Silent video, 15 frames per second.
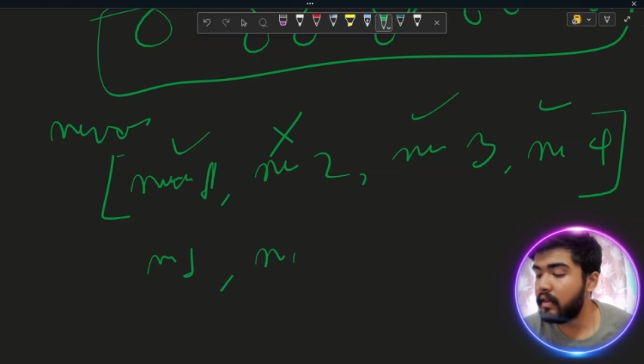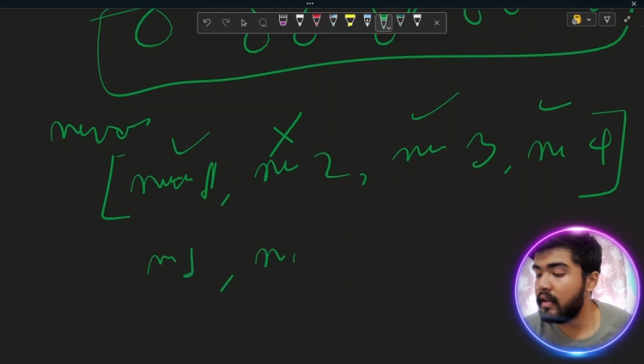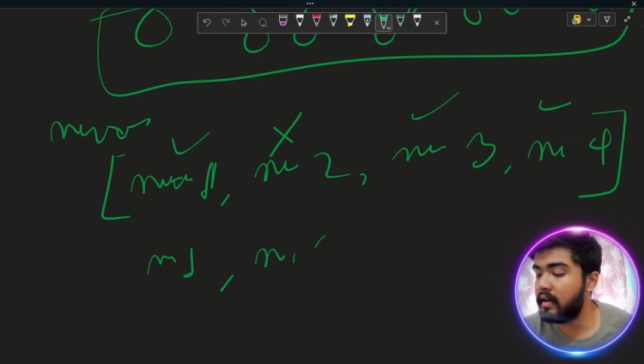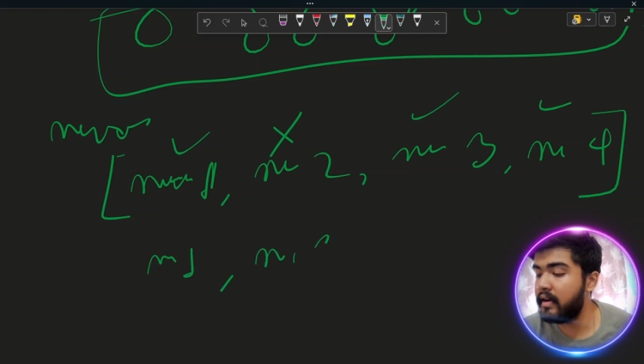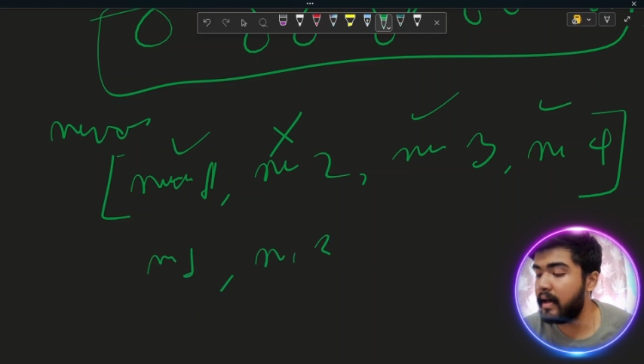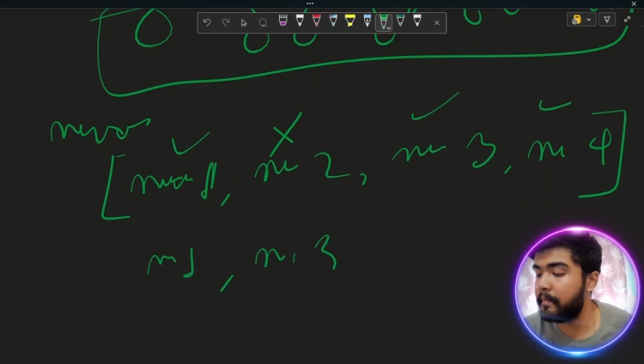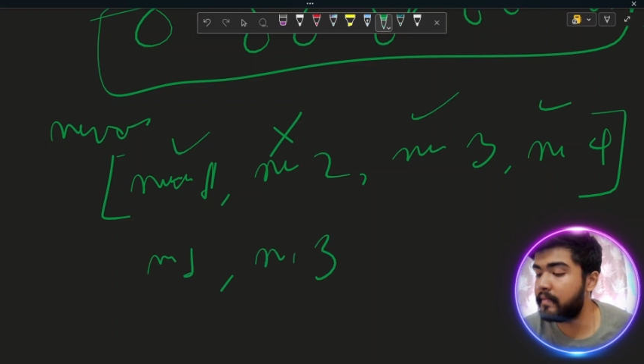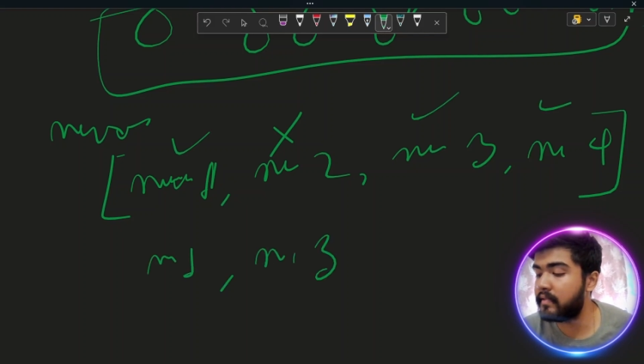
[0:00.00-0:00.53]

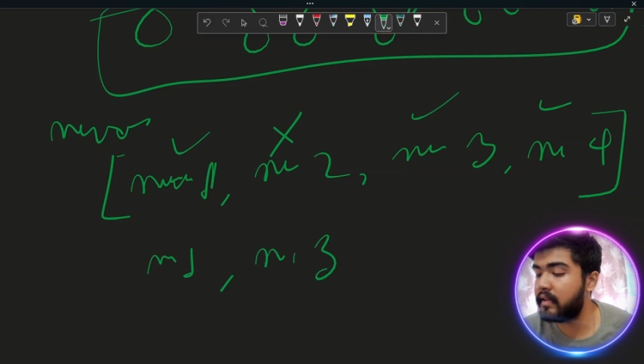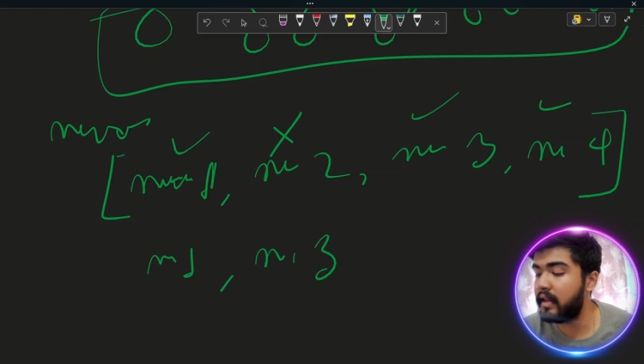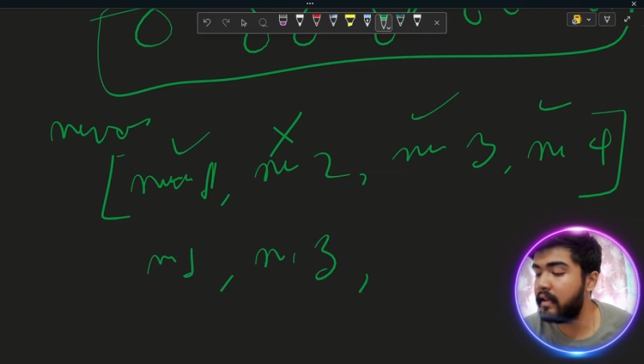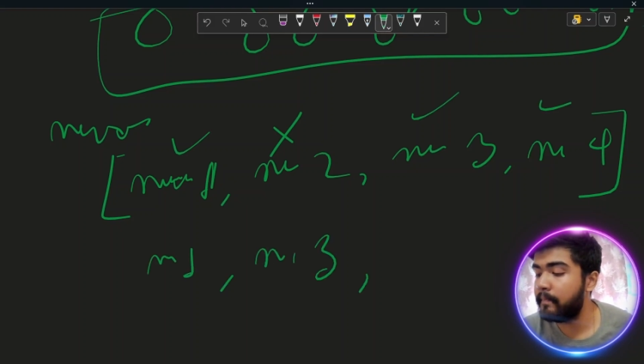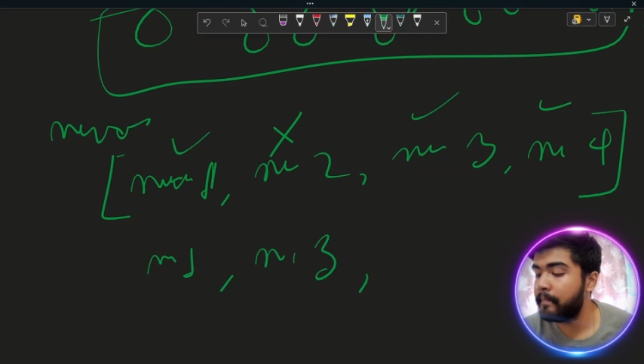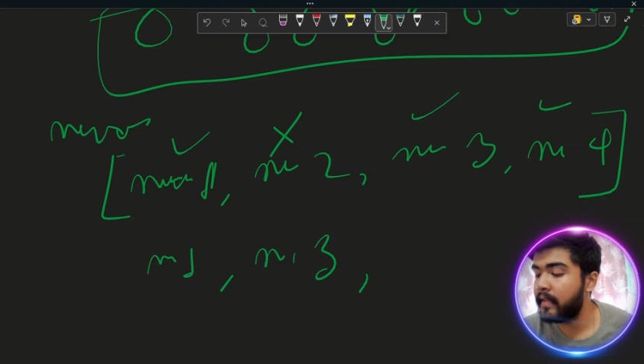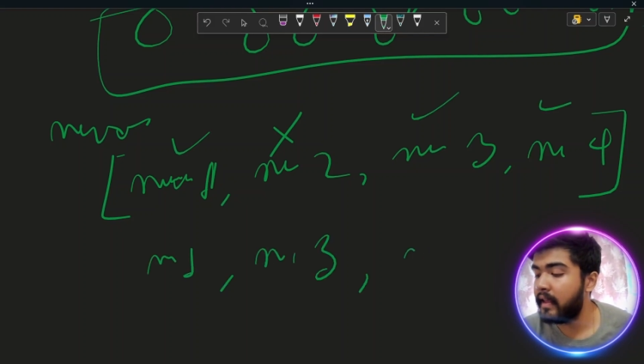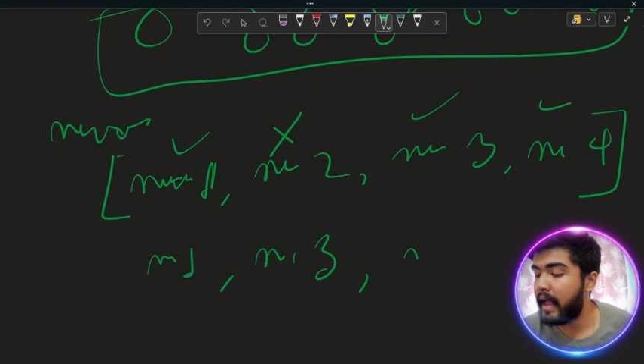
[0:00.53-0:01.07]
nums
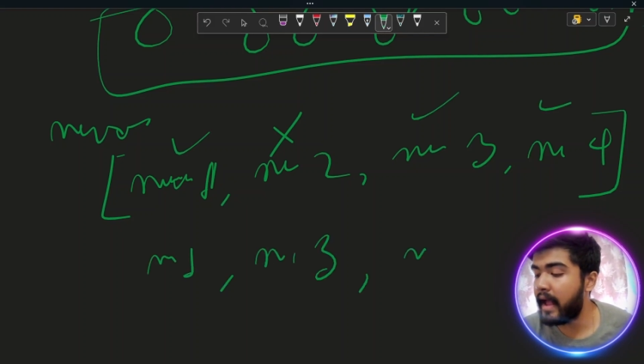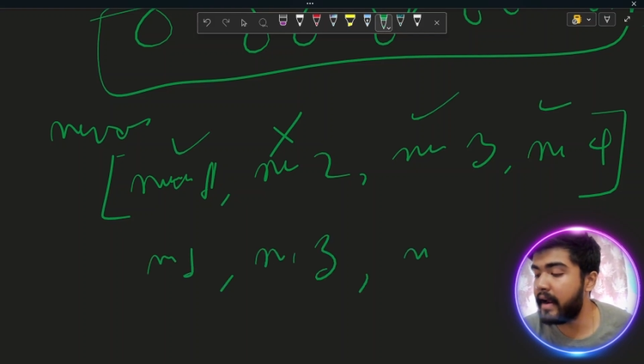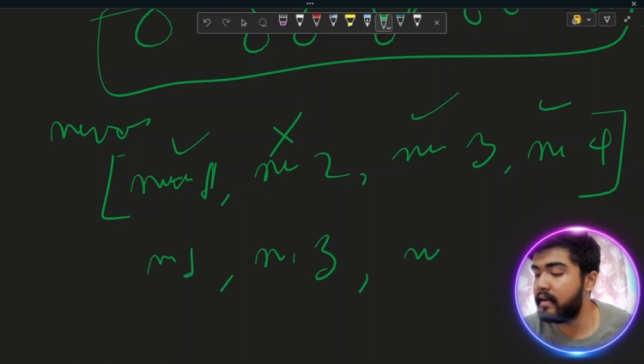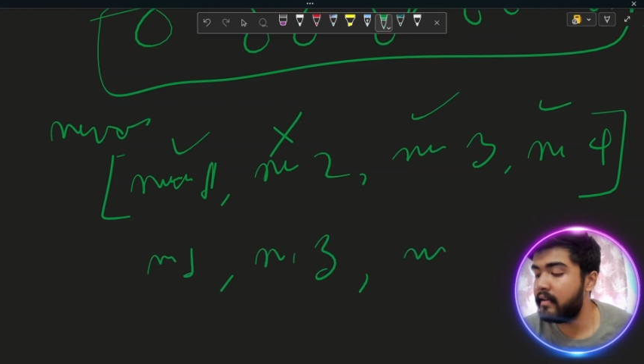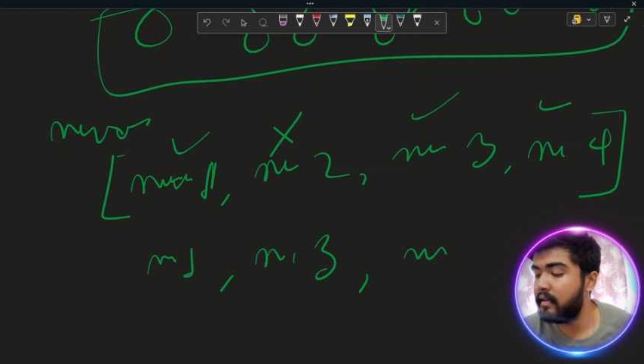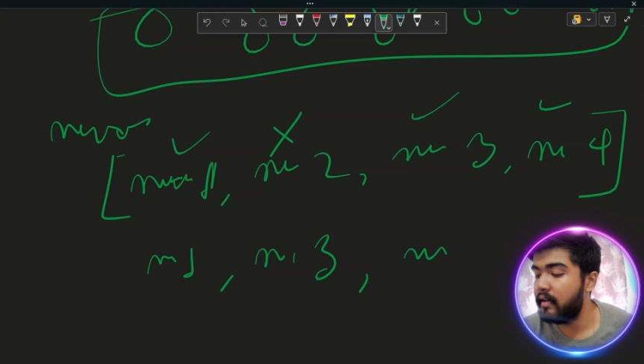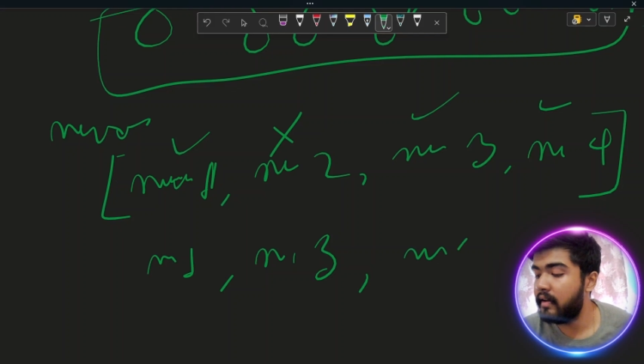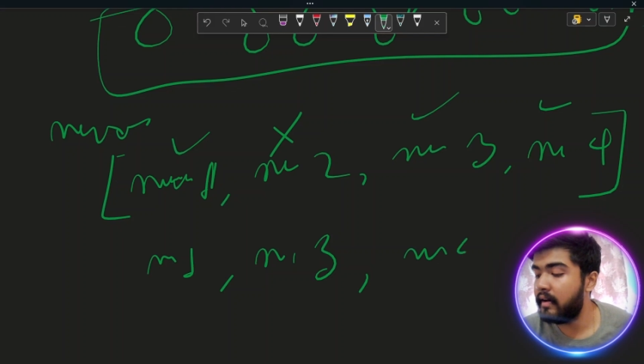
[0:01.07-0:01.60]
3
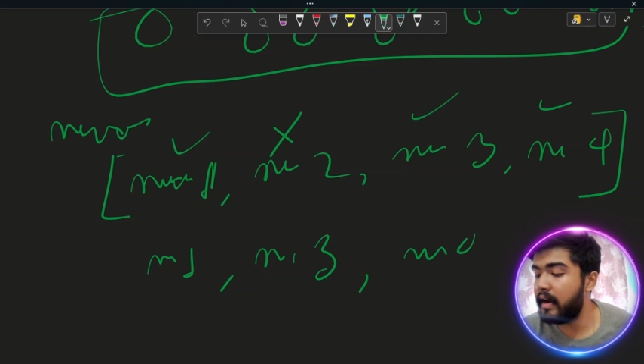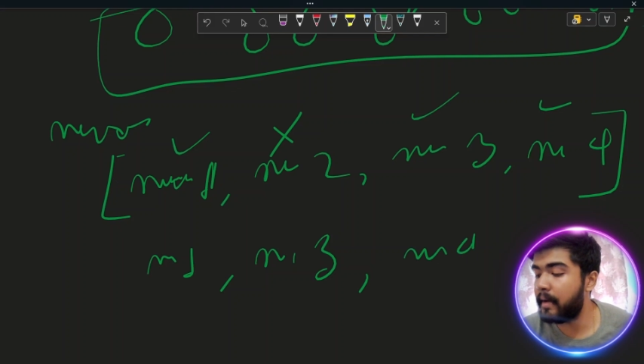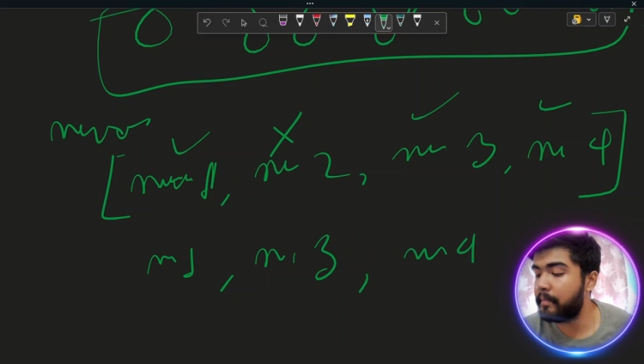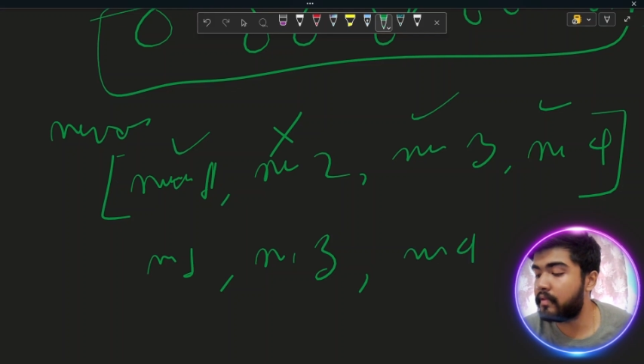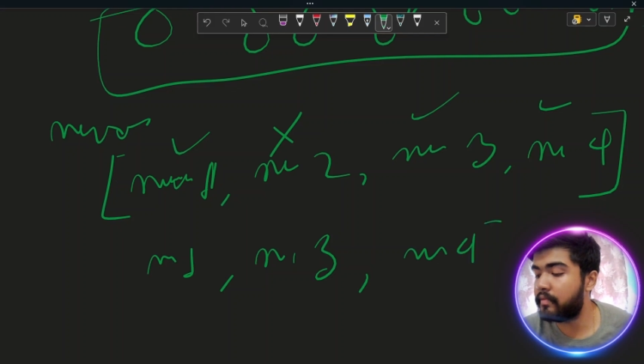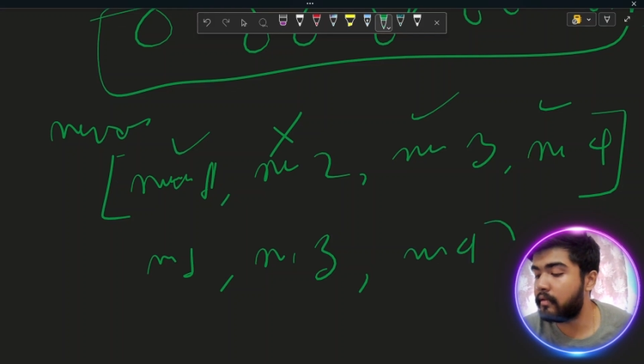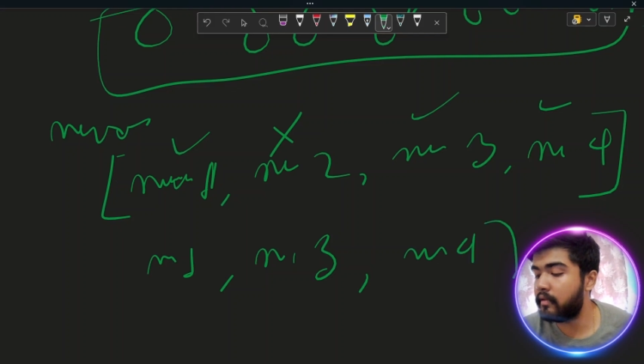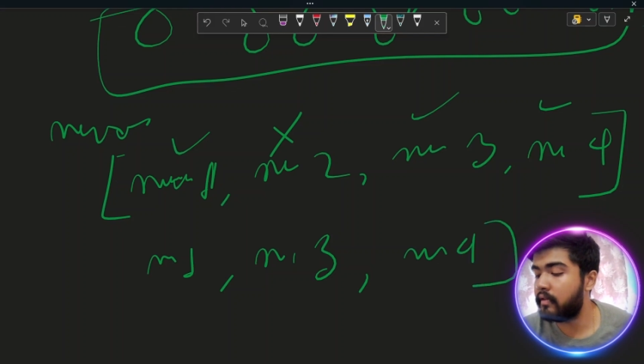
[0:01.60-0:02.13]
and
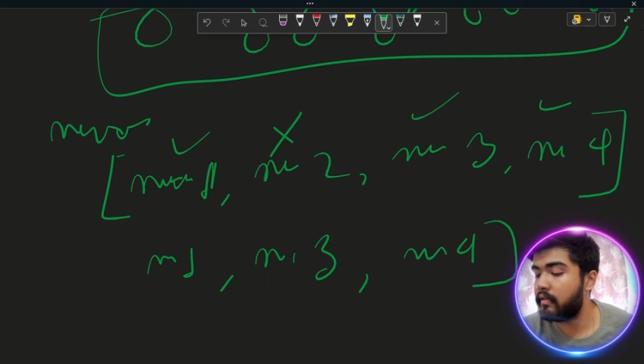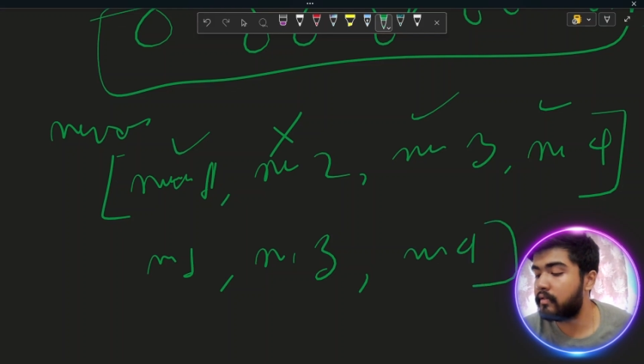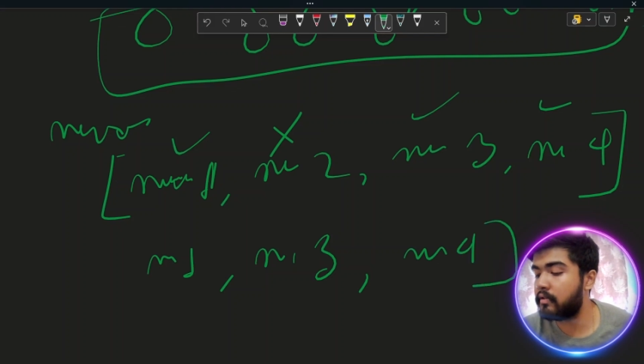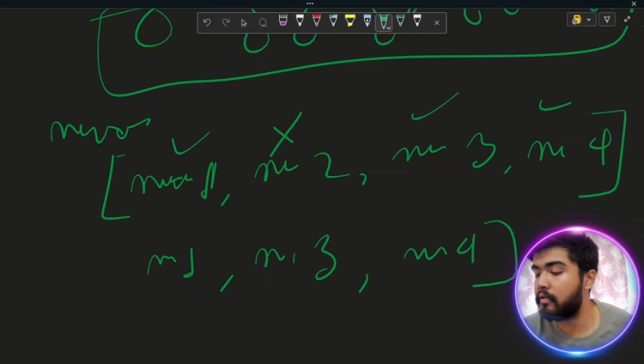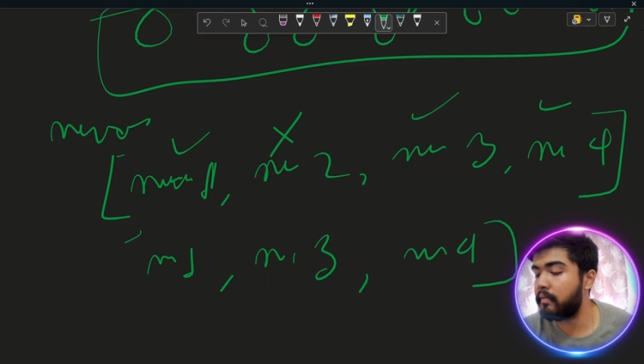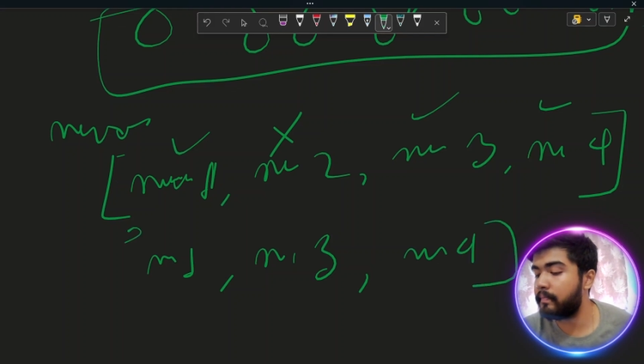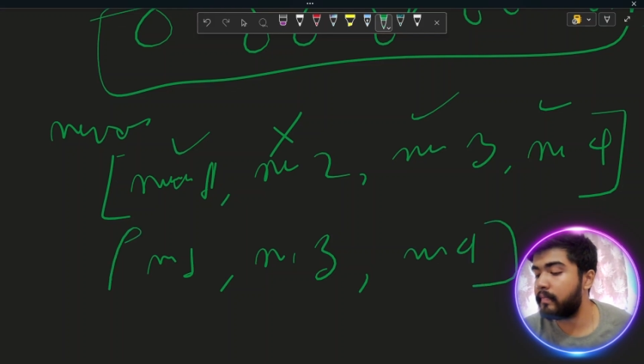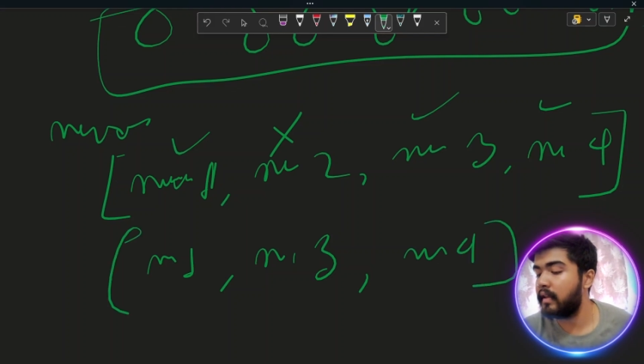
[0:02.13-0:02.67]
nums 4, so